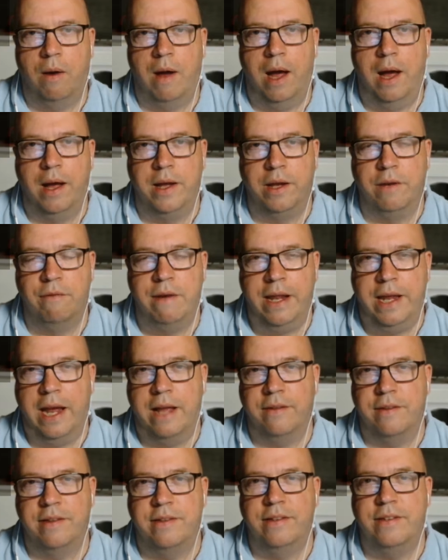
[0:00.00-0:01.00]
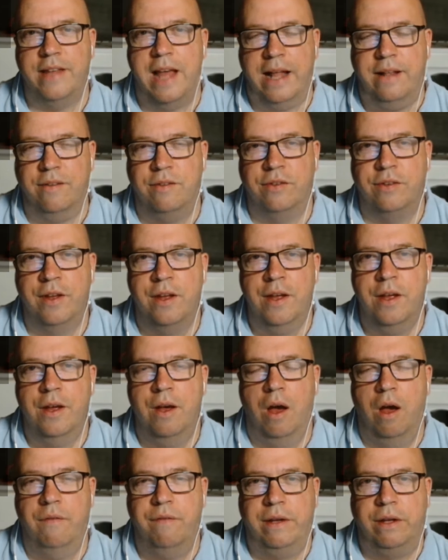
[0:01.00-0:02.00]
You really get the sense
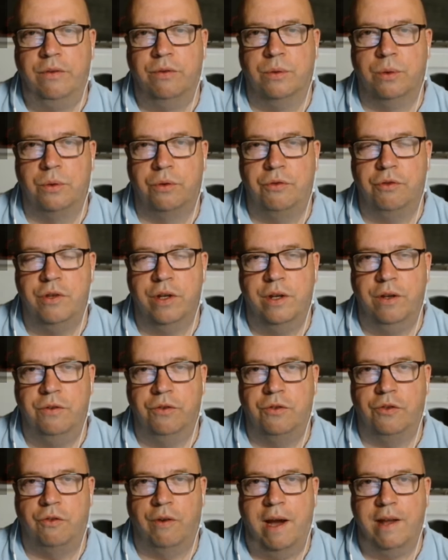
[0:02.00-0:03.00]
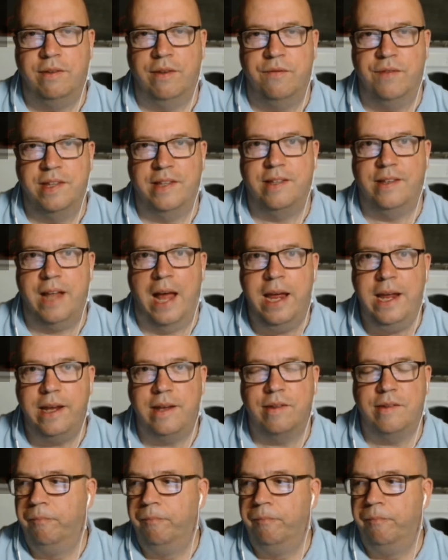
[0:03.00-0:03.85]
of exhaustion and stress and the stakes.